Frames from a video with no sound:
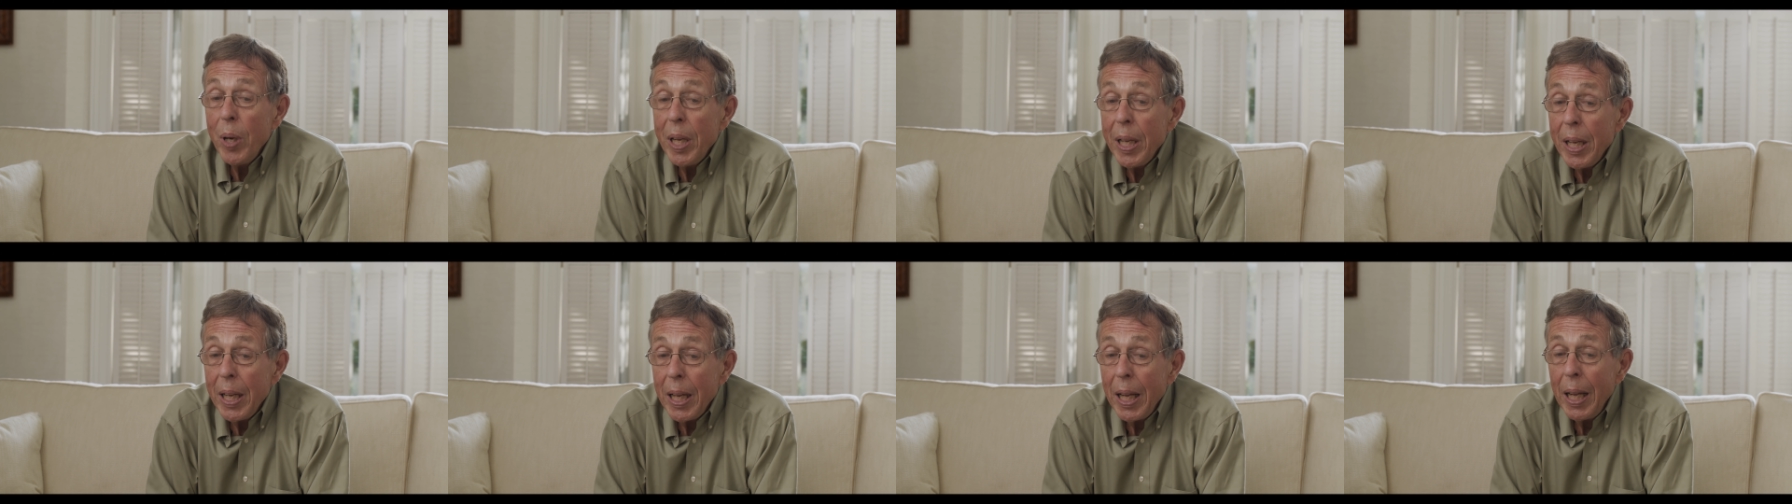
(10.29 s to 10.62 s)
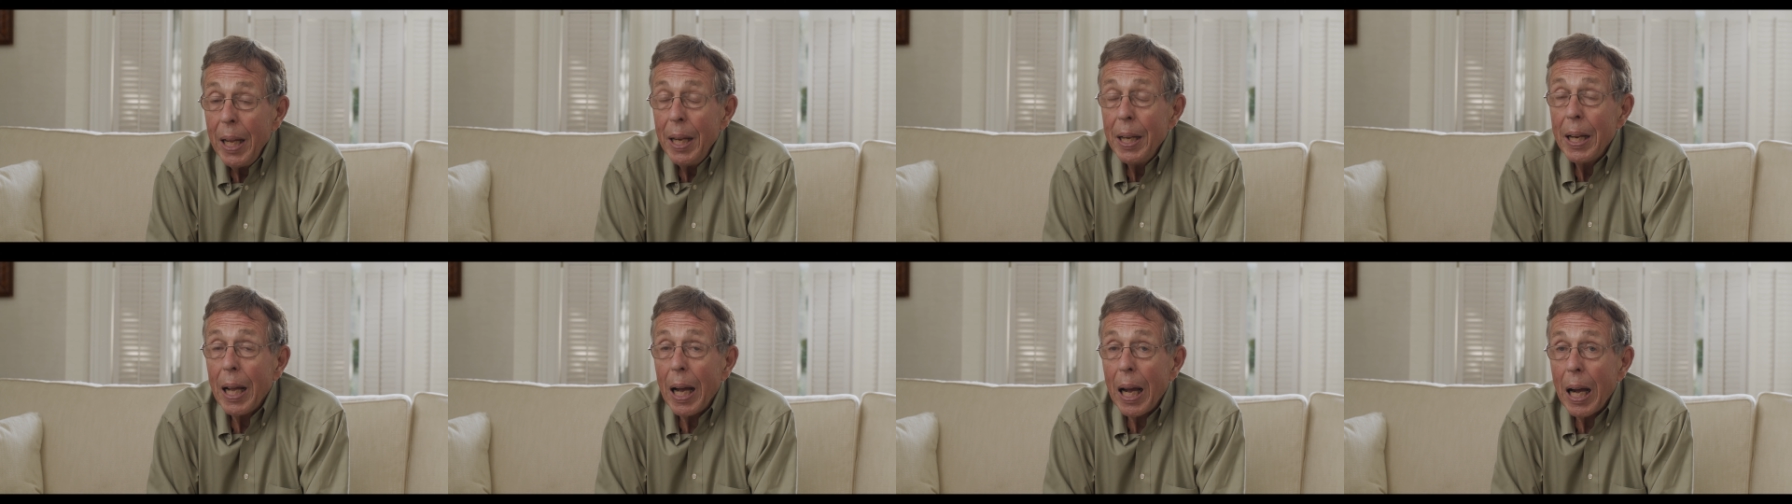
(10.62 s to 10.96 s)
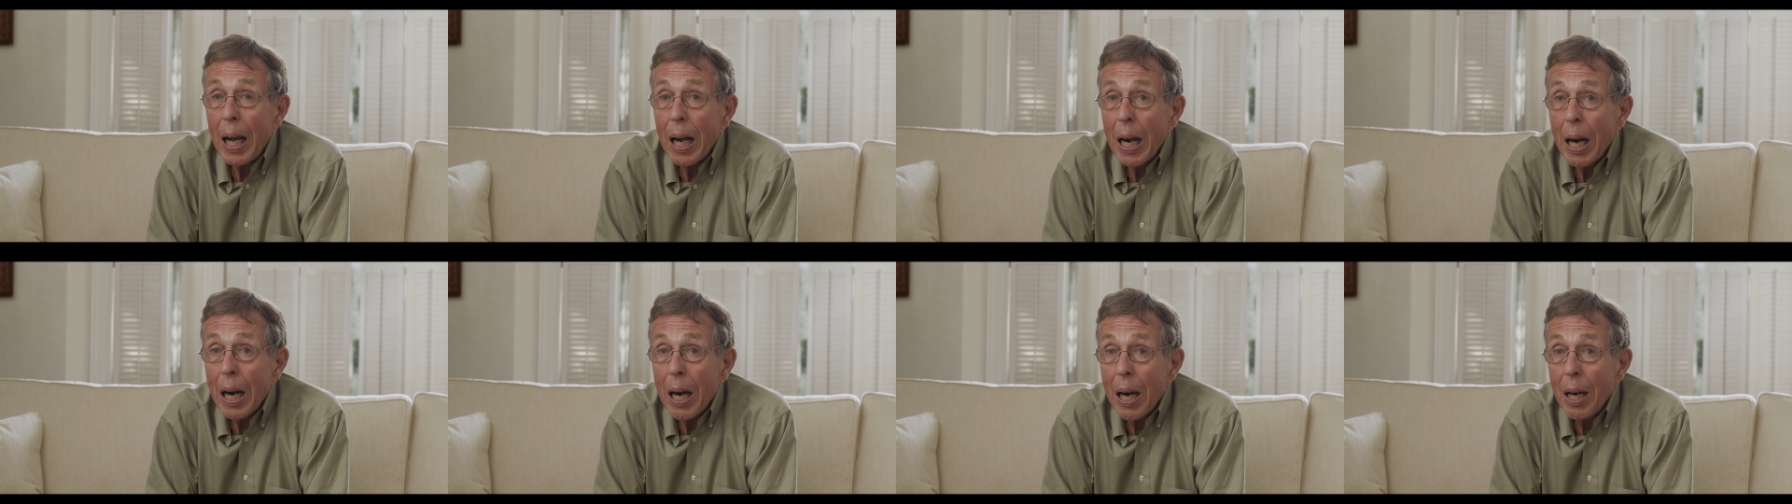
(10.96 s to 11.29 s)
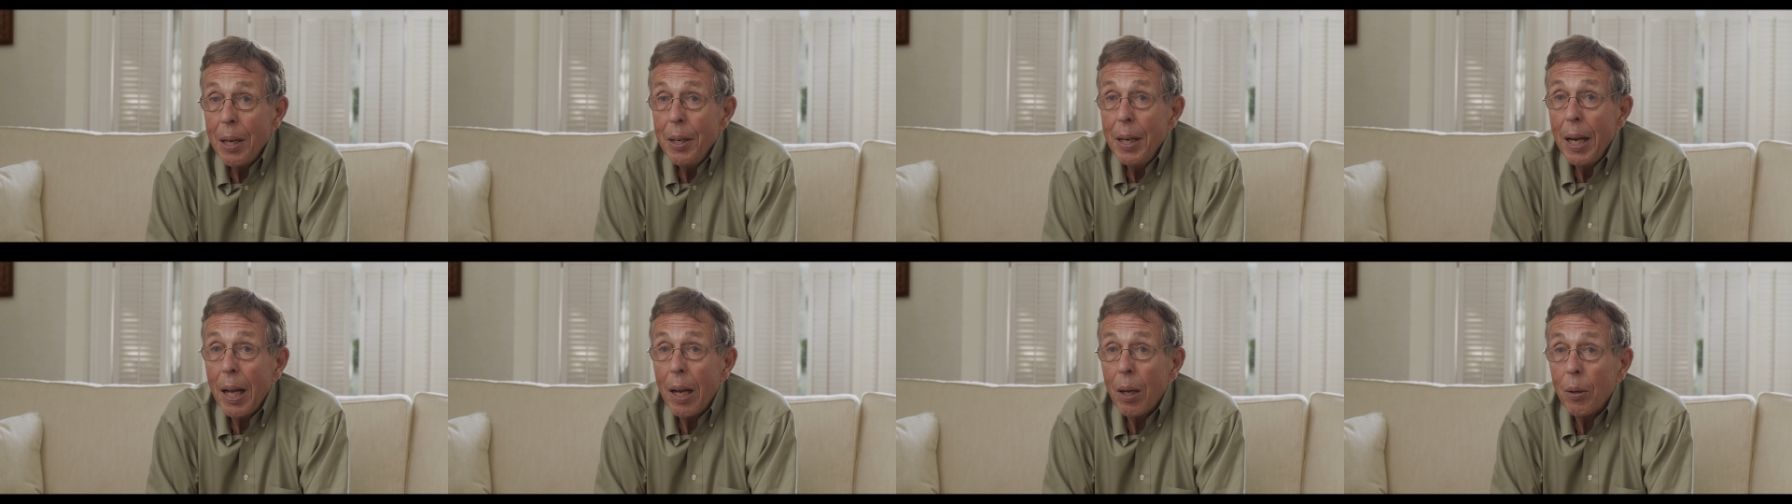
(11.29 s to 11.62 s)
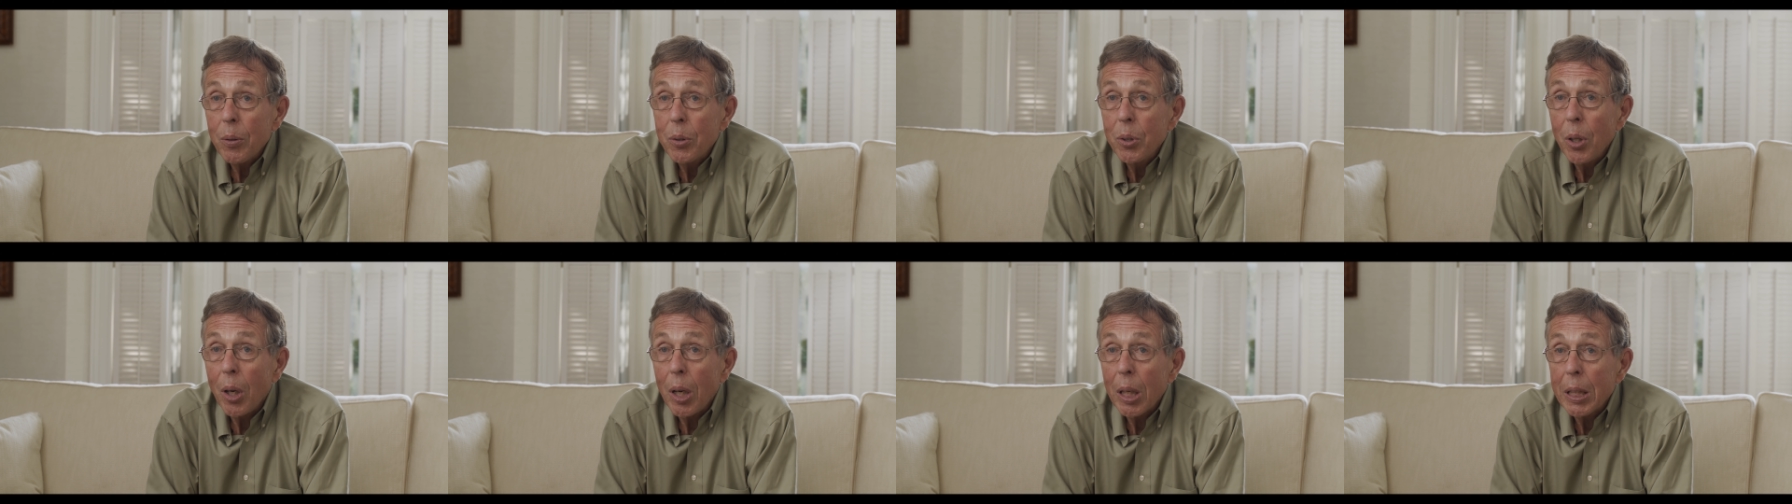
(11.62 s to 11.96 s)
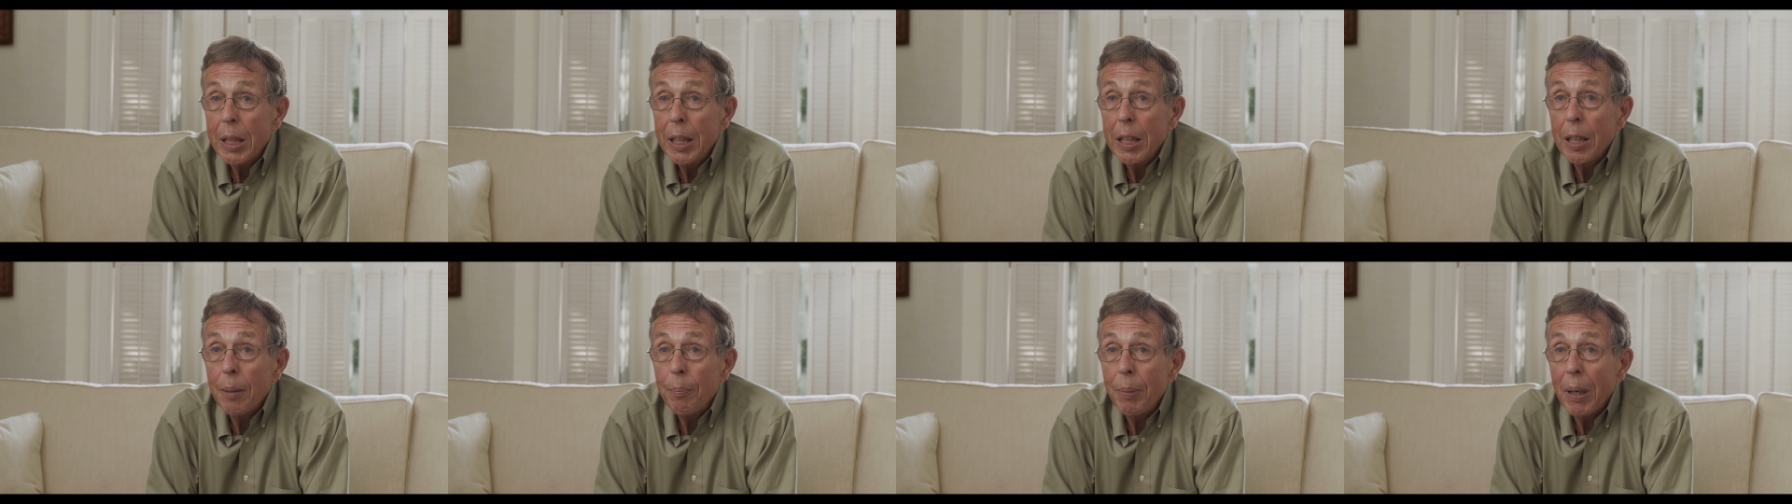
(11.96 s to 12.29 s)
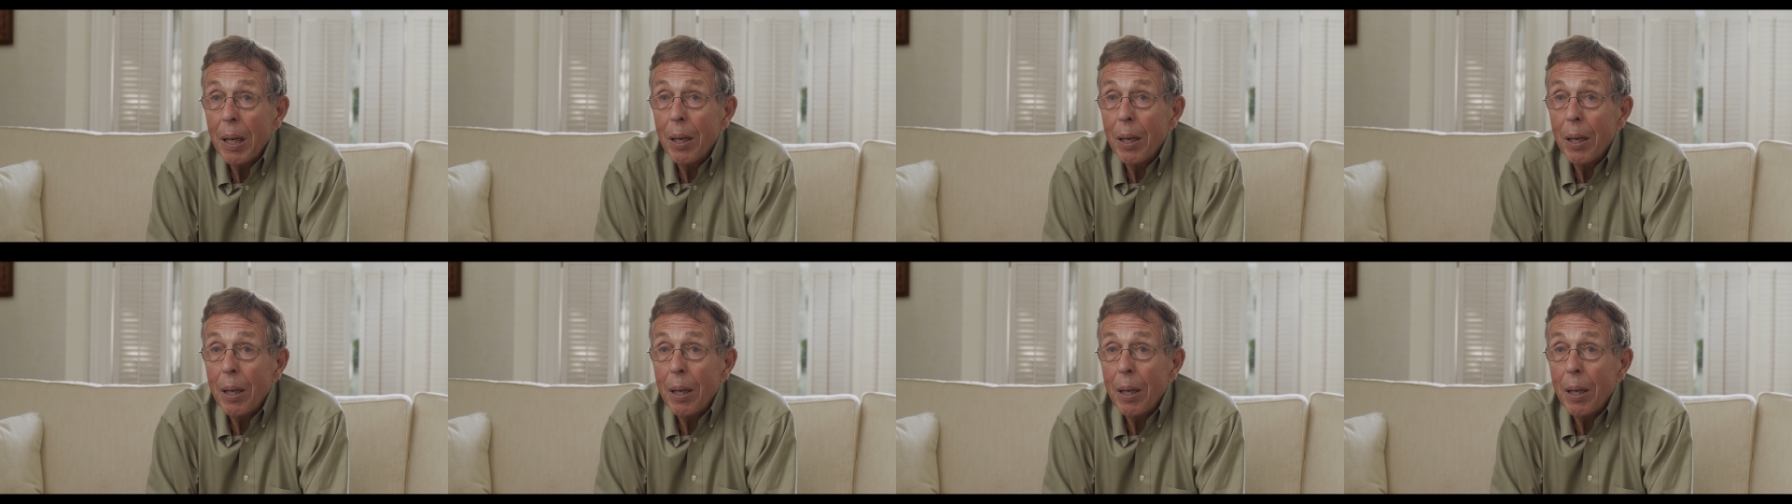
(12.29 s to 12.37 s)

We are now talking